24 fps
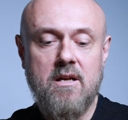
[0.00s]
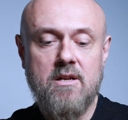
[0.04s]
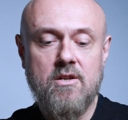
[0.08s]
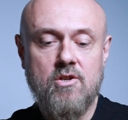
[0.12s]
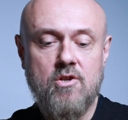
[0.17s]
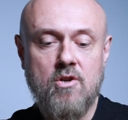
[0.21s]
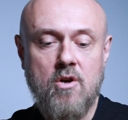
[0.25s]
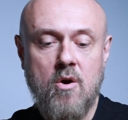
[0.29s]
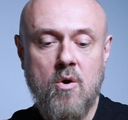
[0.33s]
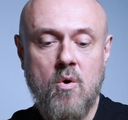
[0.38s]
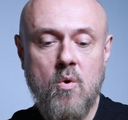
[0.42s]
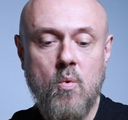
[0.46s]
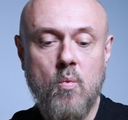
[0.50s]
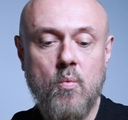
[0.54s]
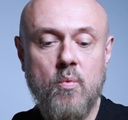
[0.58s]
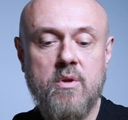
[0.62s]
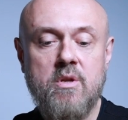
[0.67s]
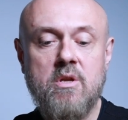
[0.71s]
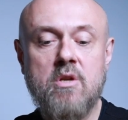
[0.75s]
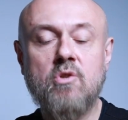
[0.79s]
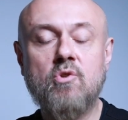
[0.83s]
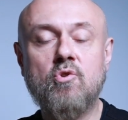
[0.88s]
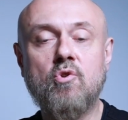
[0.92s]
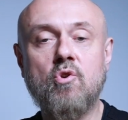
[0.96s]
So we
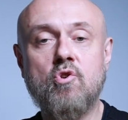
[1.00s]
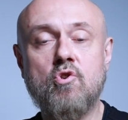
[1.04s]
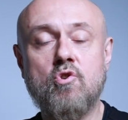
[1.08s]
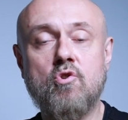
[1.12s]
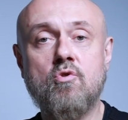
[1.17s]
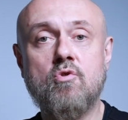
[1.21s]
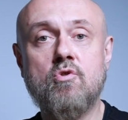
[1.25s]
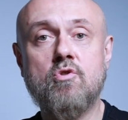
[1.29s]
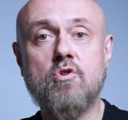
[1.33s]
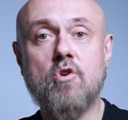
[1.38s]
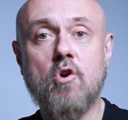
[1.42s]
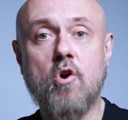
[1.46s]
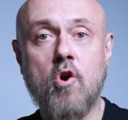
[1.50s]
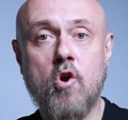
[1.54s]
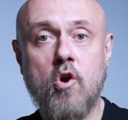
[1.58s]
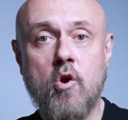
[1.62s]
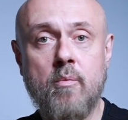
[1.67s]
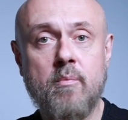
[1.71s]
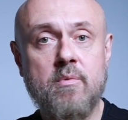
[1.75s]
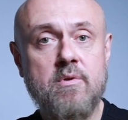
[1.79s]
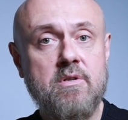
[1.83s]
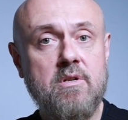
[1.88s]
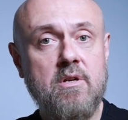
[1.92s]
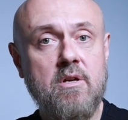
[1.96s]
need to choose
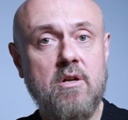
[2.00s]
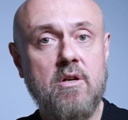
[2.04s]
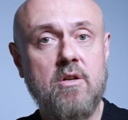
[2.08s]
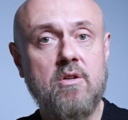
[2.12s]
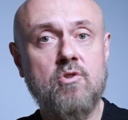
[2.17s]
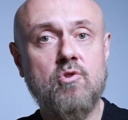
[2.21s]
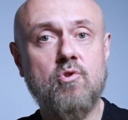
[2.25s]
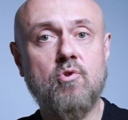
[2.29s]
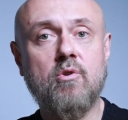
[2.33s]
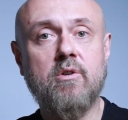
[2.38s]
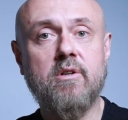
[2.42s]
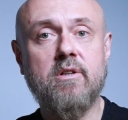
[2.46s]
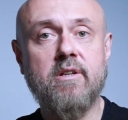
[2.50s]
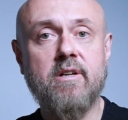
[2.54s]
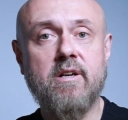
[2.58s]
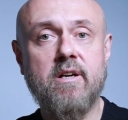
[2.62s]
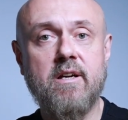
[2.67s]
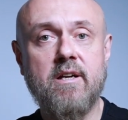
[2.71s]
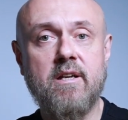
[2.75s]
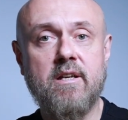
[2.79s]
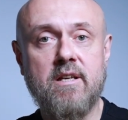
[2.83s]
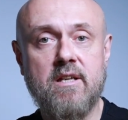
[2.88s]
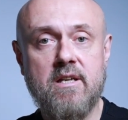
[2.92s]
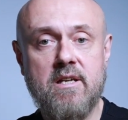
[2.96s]
herbs to
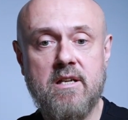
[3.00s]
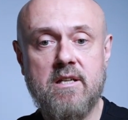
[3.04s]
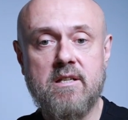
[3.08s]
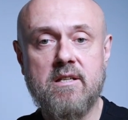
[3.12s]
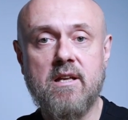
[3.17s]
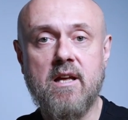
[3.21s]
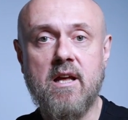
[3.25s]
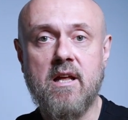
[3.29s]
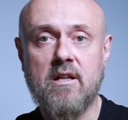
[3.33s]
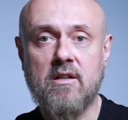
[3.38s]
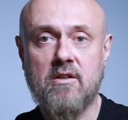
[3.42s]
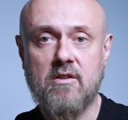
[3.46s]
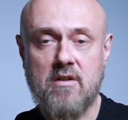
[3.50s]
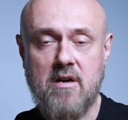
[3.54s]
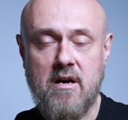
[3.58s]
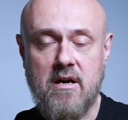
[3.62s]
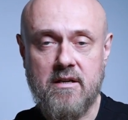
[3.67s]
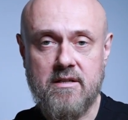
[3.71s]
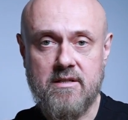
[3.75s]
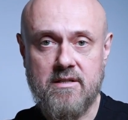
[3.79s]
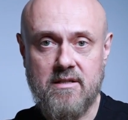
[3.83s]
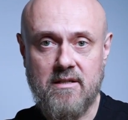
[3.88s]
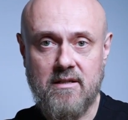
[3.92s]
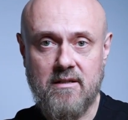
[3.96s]
clear heat and
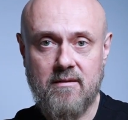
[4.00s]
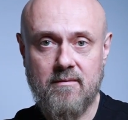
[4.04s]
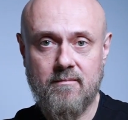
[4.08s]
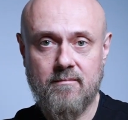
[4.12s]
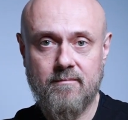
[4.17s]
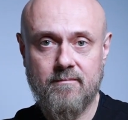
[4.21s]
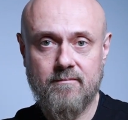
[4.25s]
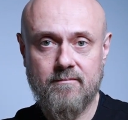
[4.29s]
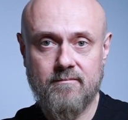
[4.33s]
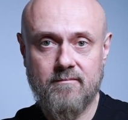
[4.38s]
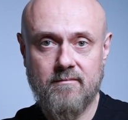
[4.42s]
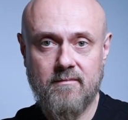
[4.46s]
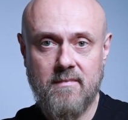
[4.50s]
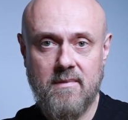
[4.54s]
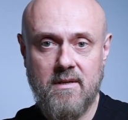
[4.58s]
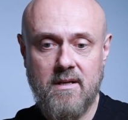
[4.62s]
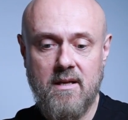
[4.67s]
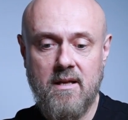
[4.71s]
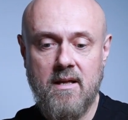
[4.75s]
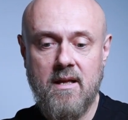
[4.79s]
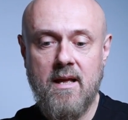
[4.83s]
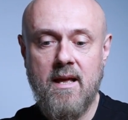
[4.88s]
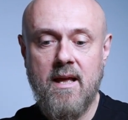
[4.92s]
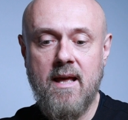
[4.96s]
toxin.
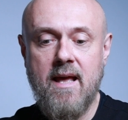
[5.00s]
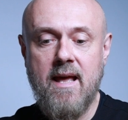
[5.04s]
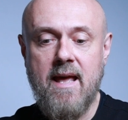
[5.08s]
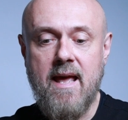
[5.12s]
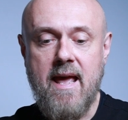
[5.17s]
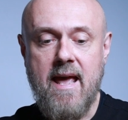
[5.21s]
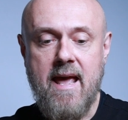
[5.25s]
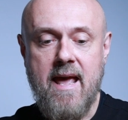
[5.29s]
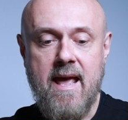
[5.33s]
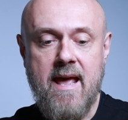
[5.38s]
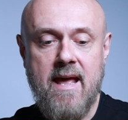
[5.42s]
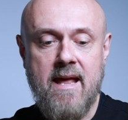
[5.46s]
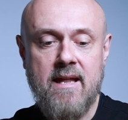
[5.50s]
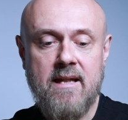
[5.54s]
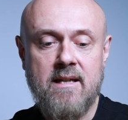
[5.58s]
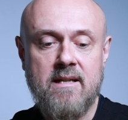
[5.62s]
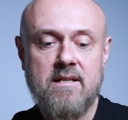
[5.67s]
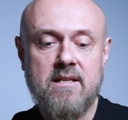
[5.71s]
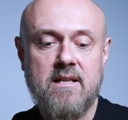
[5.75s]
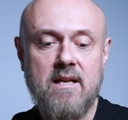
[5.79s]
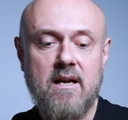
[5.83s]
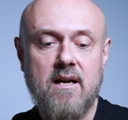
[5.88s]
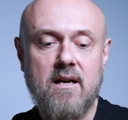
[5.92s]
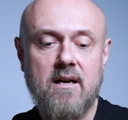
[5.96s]

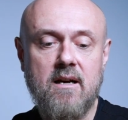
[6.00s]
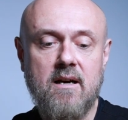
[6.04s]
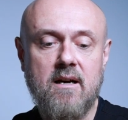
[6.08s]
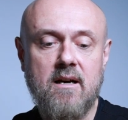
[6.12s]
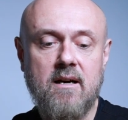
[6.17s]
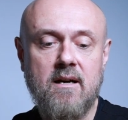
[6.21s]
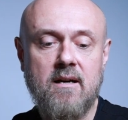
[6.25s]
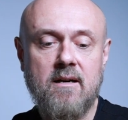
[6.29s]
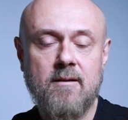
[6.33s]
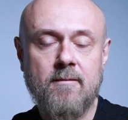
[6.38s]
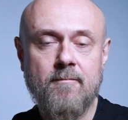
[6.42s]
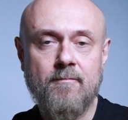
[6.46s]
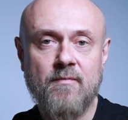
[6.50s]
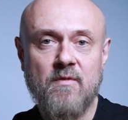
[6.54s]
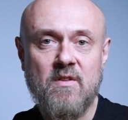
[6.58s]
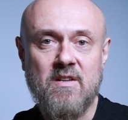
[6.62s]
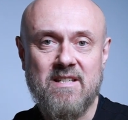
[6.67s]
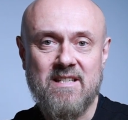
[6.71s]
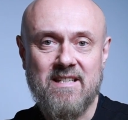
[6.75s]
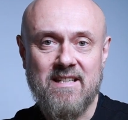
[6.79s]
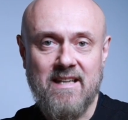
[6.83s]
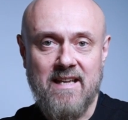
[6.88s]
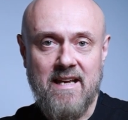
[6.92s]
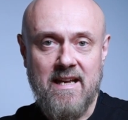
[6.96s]
And the
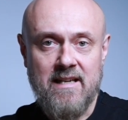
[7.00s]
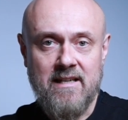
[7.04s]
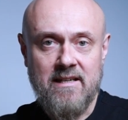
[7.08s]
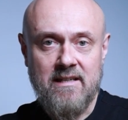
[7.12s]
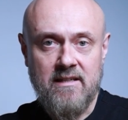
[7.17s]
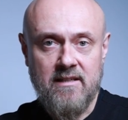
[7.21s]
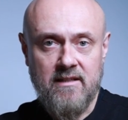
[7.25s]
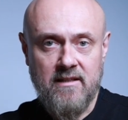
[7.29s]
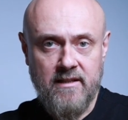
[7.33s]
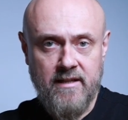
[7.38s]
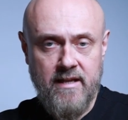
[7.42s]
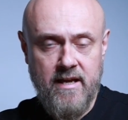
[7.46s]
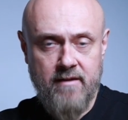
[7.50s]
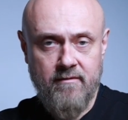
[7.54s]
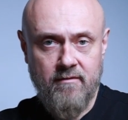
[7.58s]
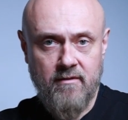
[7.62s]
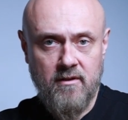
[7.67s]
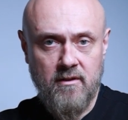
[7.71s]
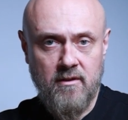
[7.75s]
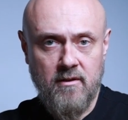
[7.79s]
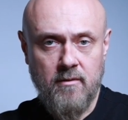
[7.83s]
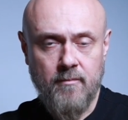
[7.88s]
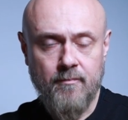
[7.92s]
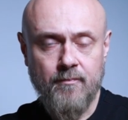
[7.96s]
skin
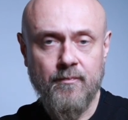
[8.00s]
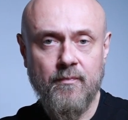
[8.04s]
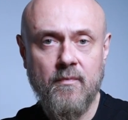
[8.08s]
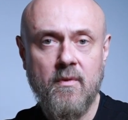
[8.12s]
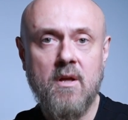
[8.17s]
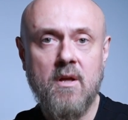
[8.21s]
level,